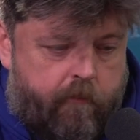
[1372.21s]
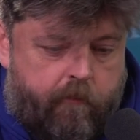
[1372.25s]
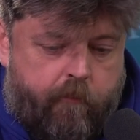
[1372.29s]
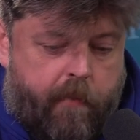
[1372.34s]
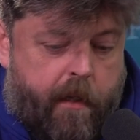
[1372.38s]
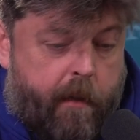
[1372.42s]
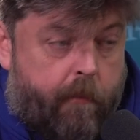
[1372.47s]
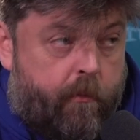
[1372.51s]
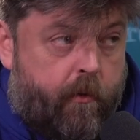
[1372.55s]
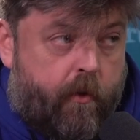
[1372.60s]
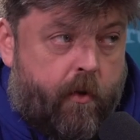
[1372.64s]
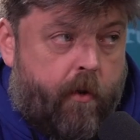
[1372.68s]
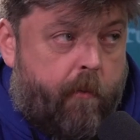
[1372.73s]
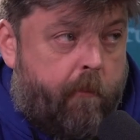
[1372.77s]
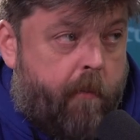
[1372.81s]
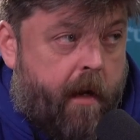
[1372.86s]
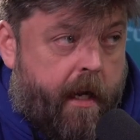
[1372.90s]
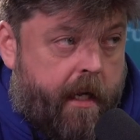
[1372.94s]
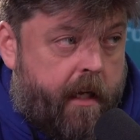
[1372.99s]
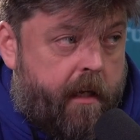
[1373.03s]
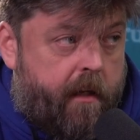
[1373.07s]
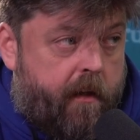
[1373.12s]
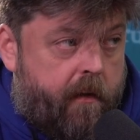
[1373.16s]
people not
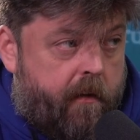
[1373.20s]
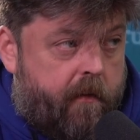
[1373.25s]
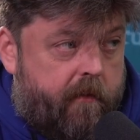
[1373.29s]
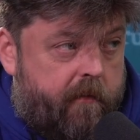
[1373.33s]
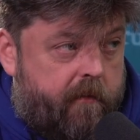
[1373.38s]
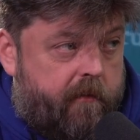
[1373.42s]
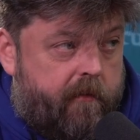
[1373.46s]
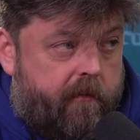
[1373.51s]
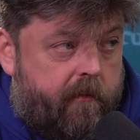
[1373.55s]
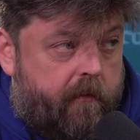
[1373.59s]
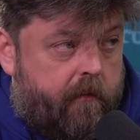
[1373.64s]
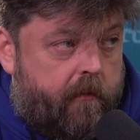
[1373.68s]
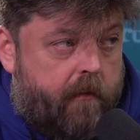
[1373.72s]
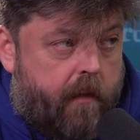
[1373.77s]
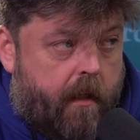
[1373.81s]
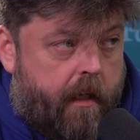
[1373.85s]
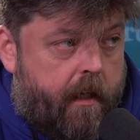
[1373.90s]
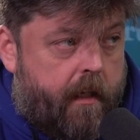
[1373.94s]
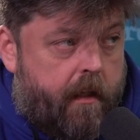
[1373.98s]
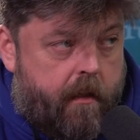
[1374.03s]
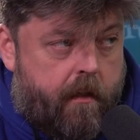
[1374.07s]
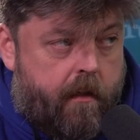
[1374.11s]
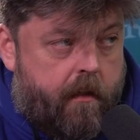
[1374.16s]
paying you,
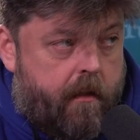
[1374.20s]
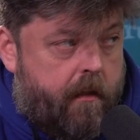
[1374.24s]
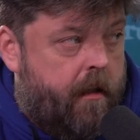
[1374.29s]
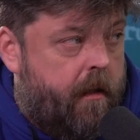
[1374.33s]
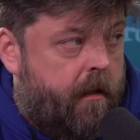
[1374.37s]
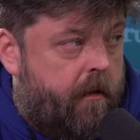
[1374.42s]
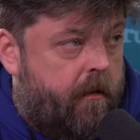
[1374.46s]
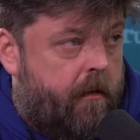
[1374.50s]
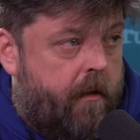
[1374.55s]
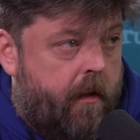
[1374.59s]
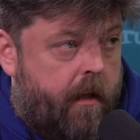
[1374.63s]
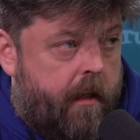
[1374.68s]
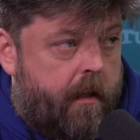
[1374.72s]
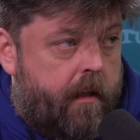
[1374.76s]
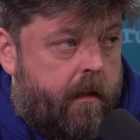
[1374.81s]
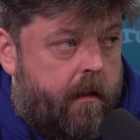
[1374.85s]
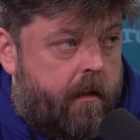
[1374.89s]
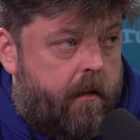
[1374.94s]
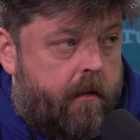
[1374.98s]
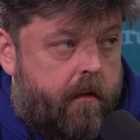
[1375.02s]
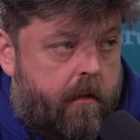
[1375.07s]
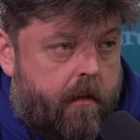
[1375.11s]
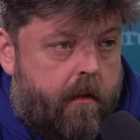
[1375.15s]

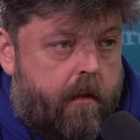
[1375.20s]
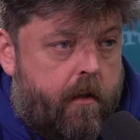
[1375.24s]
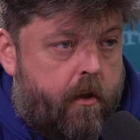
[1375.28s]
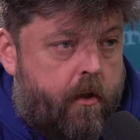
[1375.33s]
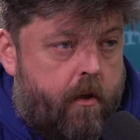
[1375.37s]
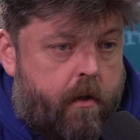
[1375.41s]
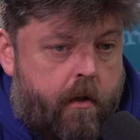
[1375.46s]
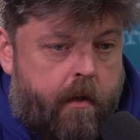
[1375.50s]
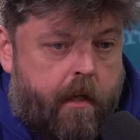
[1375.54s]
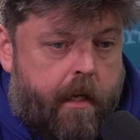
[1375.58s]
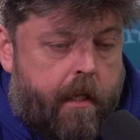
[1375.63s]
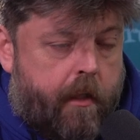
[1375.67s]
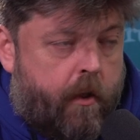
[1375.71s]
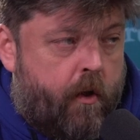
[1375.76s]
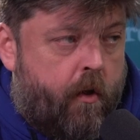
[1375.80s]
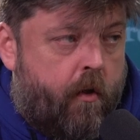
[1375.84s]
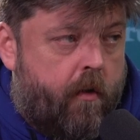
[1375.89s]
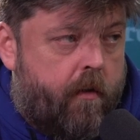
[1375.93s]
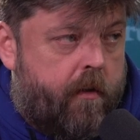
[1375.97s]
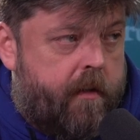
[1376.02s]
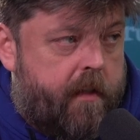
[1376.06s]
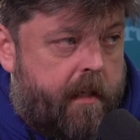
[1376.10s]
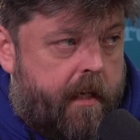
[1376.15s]
you get
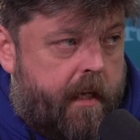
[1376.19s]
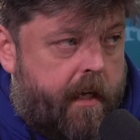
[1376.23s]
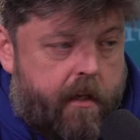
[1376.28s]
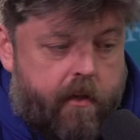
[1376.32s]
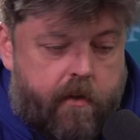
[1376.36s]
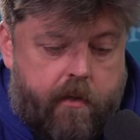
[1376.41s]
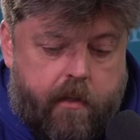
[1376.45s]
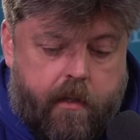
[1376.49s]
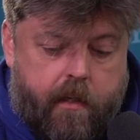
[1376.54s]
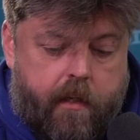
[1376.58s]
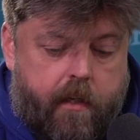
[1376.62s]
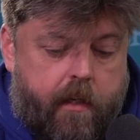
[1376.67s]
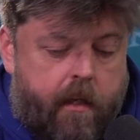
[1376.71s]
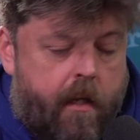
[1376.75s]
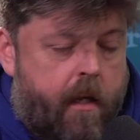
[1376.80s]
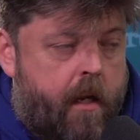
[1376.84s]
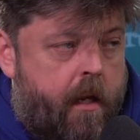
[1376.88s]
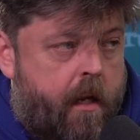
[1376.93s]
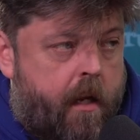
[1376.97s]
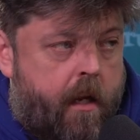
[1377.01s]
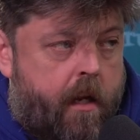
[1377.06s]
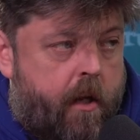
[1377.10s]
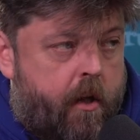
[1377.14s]
knocked occasionally.
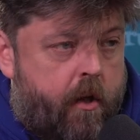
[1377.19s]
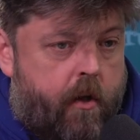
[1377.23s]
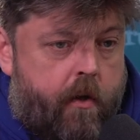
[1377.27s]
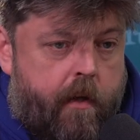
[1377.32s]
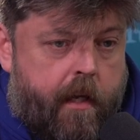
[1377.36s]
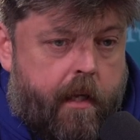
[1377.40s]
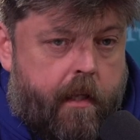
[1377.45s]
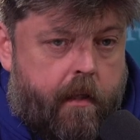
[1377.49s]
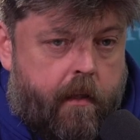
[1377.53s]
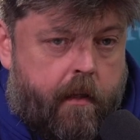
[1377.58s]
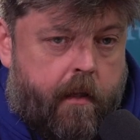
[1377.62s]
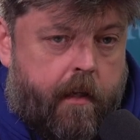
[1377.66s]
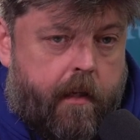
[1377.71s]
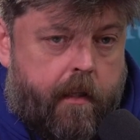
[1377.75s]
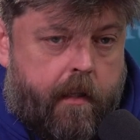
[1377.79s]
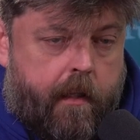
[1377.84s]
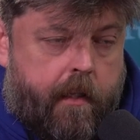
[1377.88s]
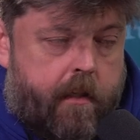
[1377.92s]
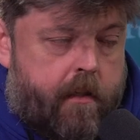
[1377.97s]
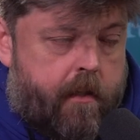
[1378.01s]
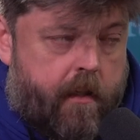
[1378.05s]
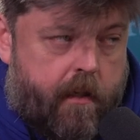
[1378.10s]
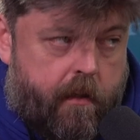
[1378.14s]
You get
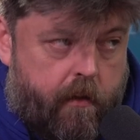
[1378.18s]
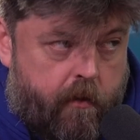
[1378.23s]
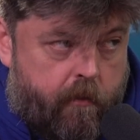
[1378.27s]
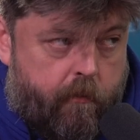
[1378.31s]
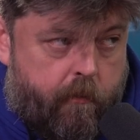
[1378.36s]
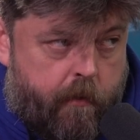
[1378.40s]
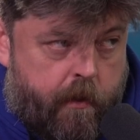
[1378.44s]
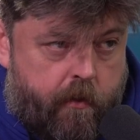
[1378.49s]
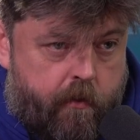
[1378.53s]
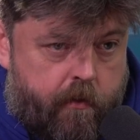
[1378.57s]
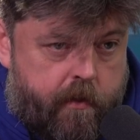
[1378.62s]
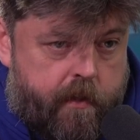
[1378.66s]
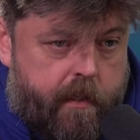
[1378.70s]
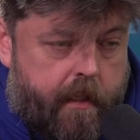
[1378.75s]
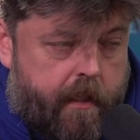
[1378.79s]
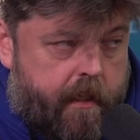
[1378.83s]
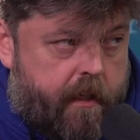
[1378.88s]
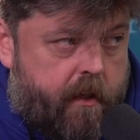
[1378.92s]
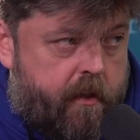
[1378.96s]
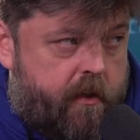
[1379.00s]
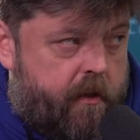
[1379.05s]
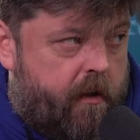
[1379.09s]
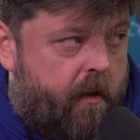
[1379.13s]
let's say, look, when you're
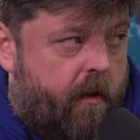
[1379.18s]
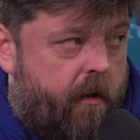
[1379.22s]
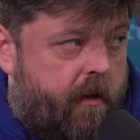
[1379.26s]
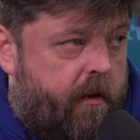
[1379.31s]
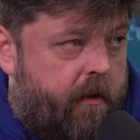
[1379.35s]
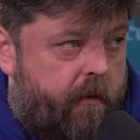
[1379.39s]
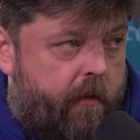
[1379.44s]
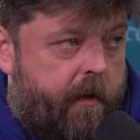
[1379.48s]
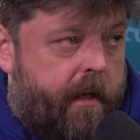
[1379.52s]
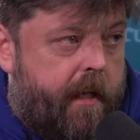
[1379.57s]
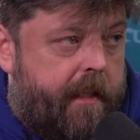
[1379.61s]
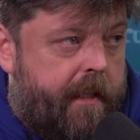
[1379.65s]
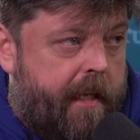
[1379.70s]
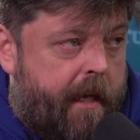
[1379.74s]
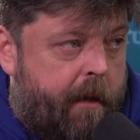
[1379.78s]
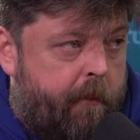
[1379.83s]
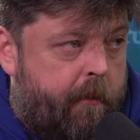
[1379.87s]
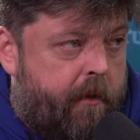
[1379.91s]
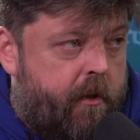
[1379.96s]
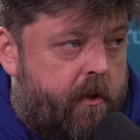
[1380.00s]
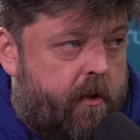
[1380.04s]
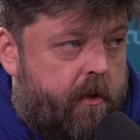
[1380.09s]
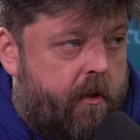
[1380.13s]
selling stock, you'll get
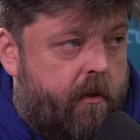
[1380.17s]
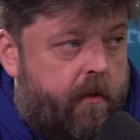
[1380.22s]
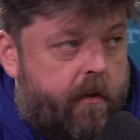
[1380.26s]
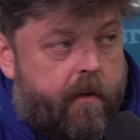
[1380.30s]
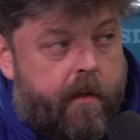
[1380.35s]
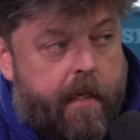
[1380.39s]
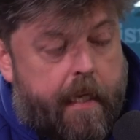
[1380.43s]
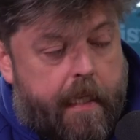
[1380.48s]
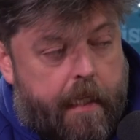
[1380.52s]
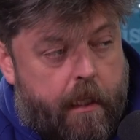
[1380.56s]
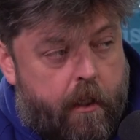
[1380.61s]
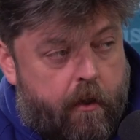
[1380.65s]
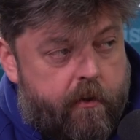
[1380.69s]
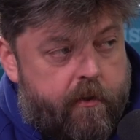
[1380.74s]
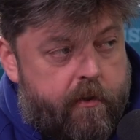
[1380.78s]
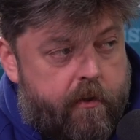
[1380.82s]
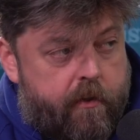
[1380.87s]
damaged stock, you get lost